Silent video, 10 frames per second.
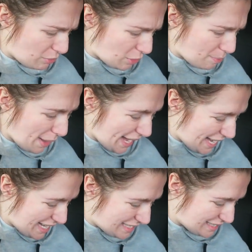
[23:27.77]
You've gotta
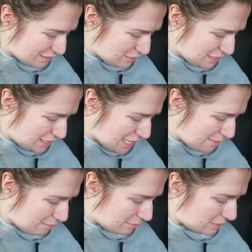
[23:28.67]
pay to go to the
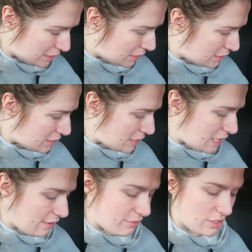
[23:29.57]
gym
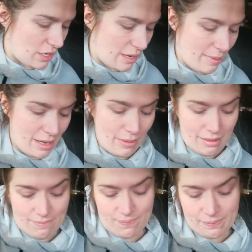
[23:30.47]
every time.
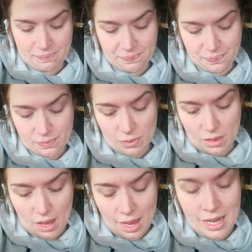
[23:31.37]
Anyway,
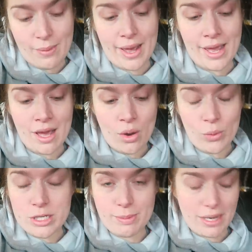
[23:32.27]
anyway,
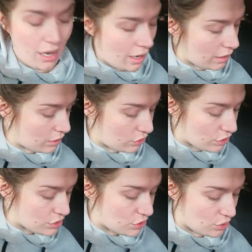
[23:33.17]
wish me luck.
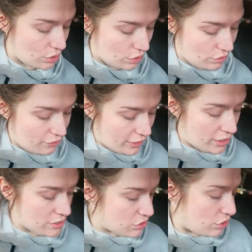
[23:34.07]
Cross your
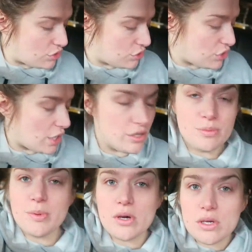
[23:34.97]
fingers, cross your toes
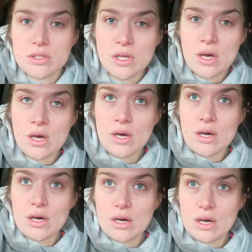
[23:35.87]
because
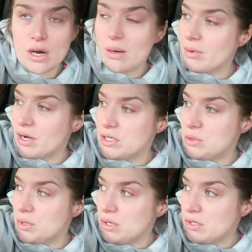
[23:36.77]
I'm going
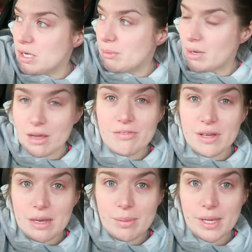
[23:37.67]
to a new gym and I
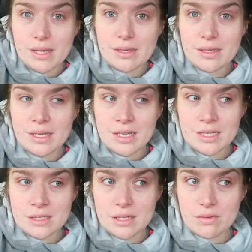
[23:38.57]
feel a bit
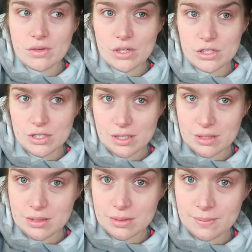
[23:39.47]

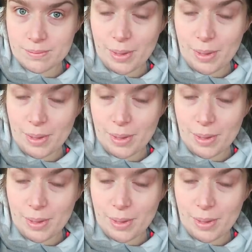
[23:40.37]
self-conscious.